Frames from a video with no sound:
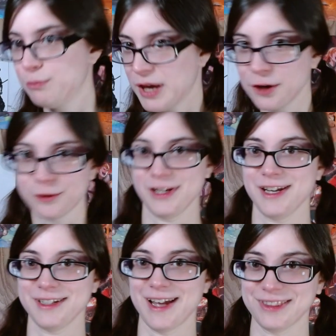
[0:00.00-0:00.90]

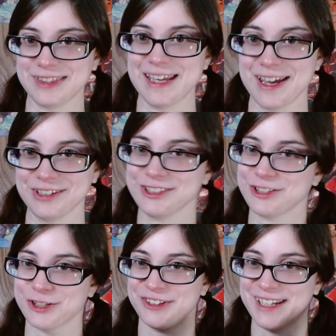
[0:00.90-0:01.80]
period at the end,
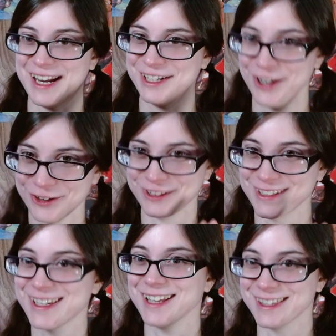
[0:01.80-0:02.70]
so that I know the
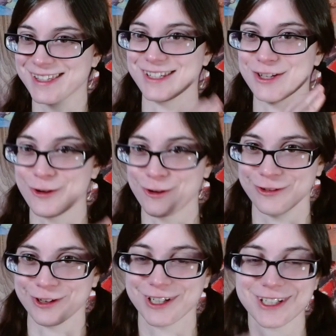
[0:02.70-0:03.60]
sentence is over.